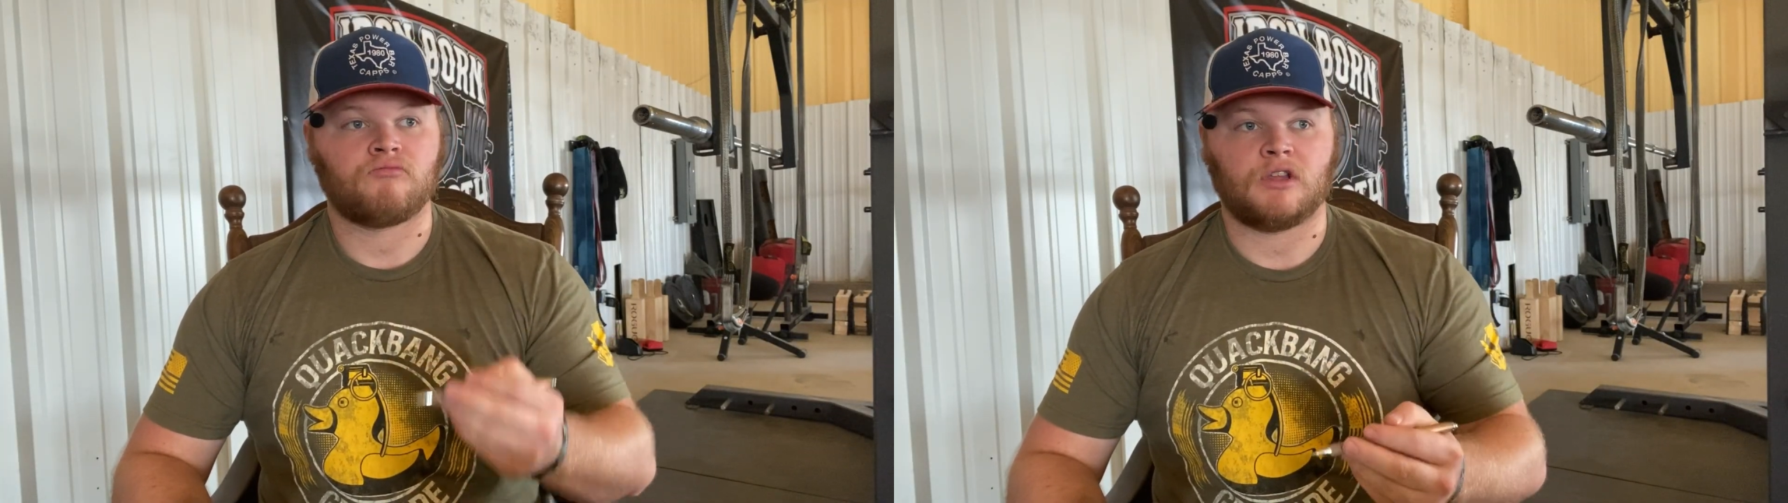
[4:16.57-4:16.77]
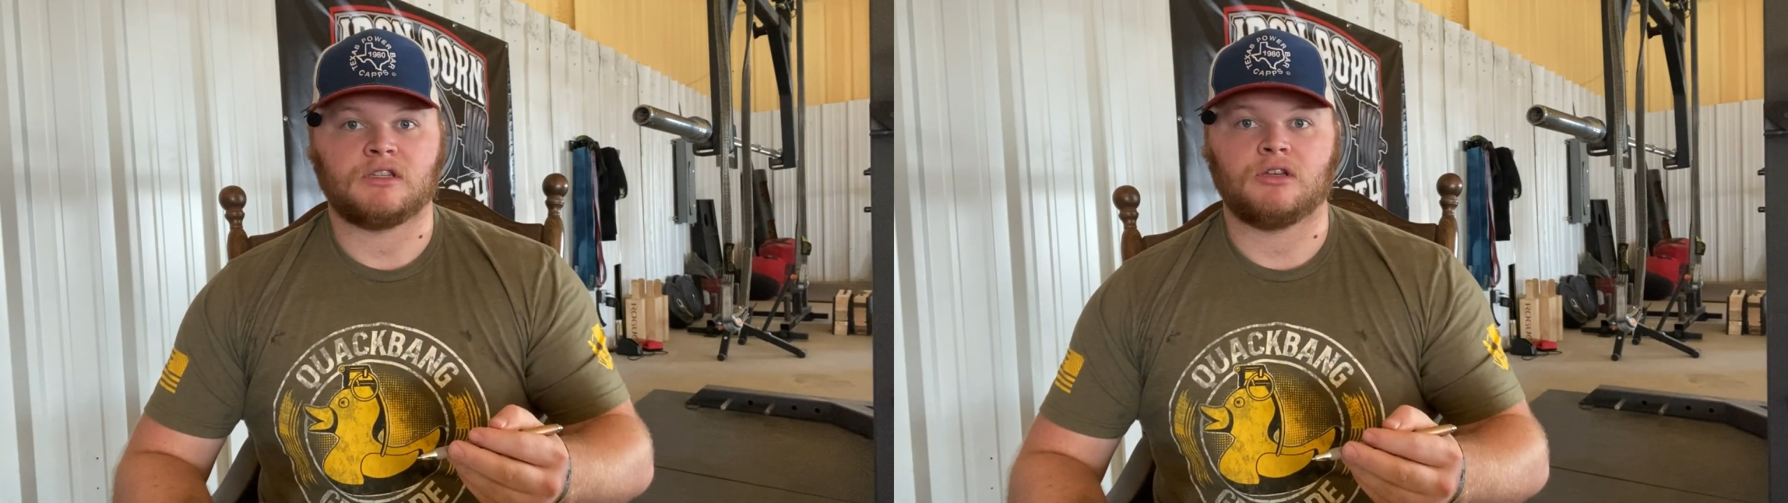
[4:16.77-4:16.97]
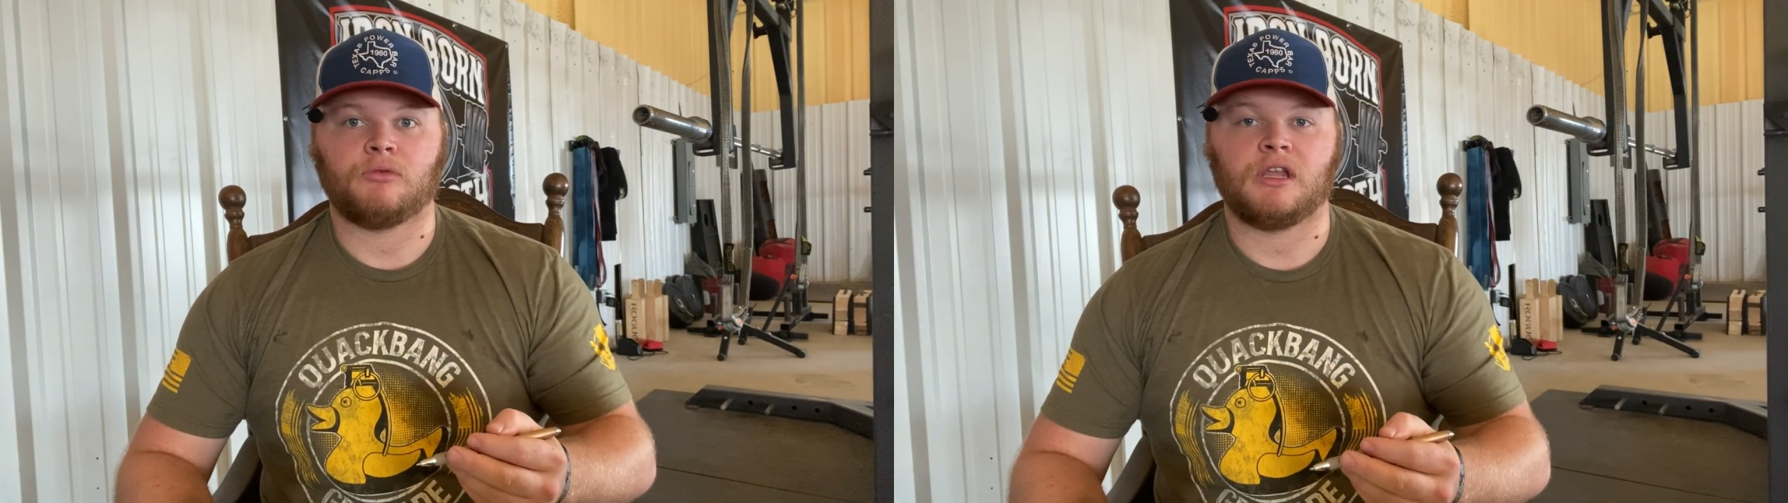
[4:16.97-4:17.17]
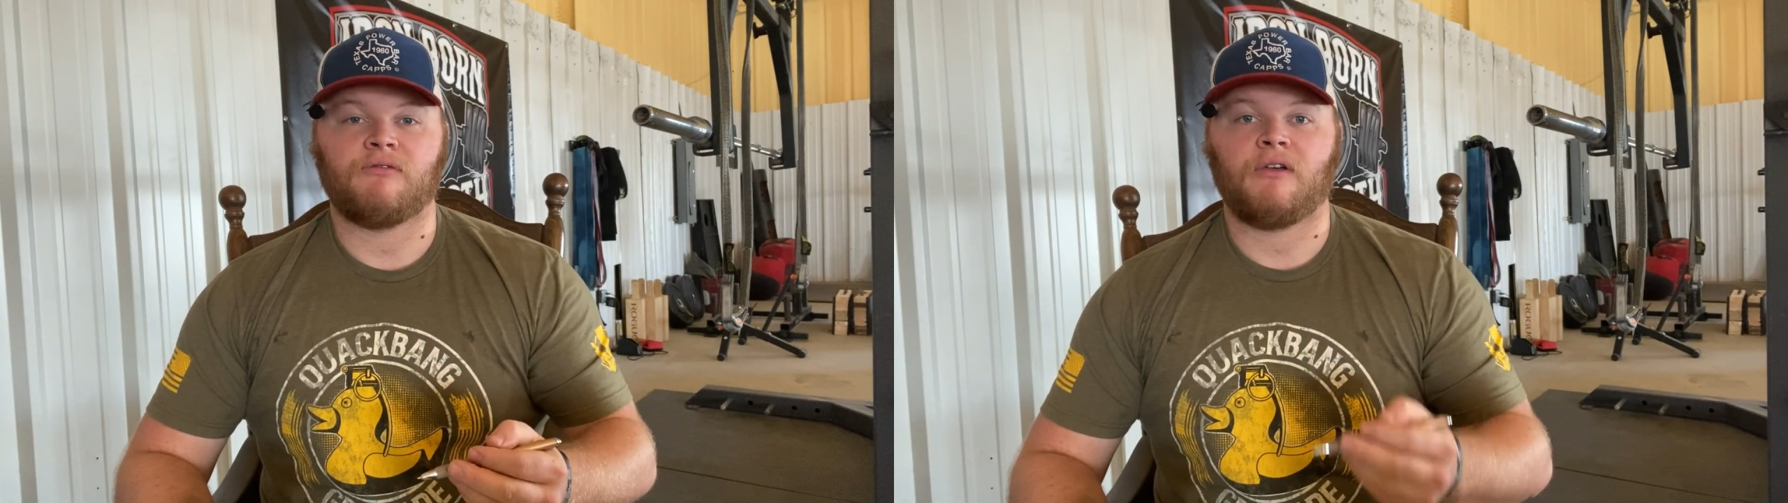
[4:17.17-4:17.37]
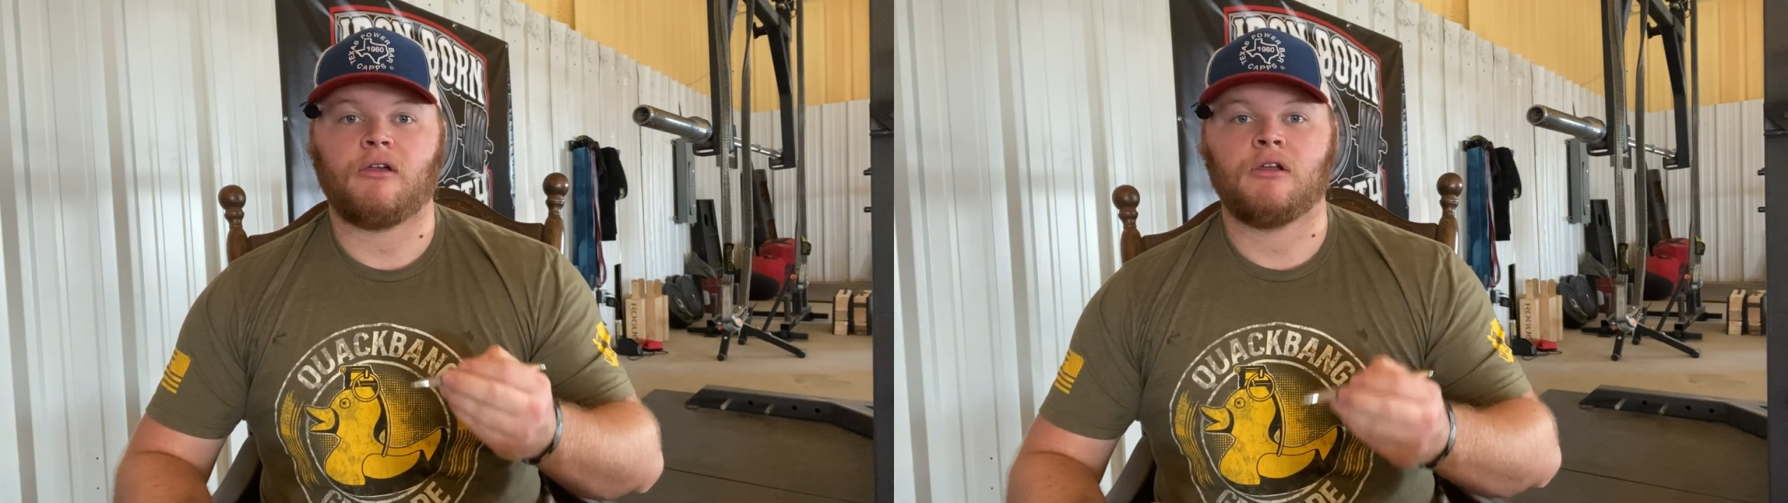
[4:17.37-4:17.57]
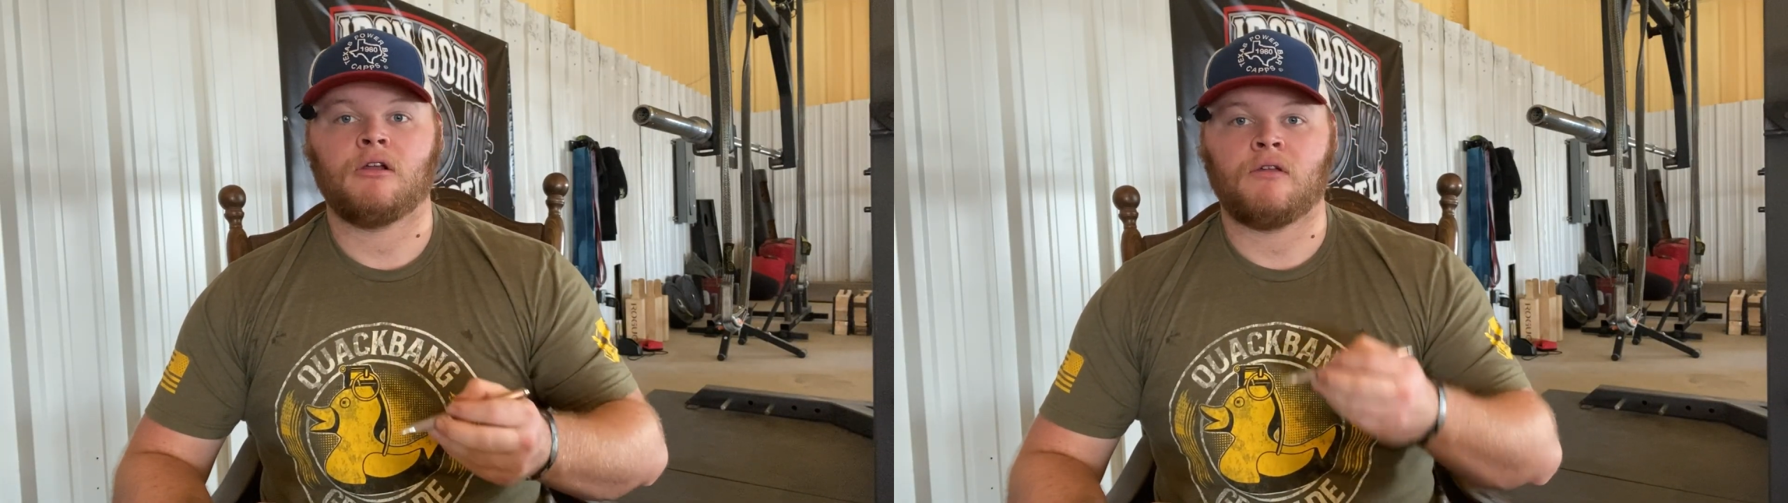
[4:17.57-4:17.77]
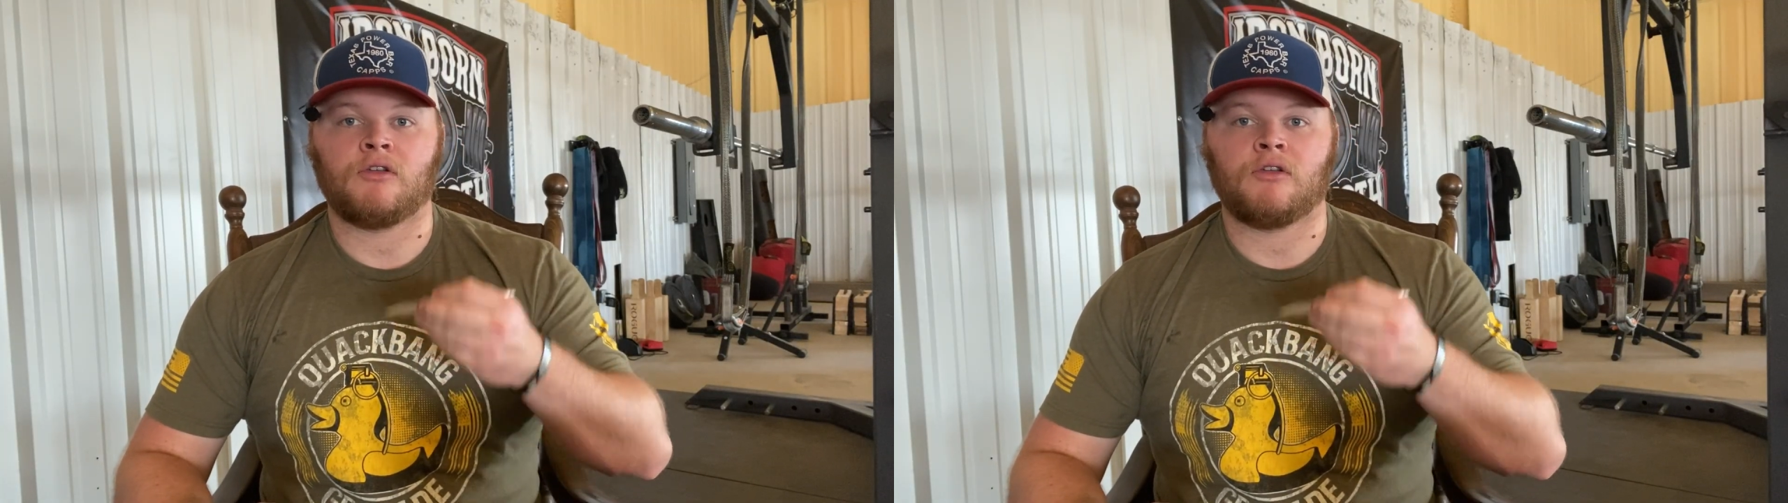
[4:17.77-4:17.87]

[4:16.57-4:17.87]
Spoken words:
until we hit failure, and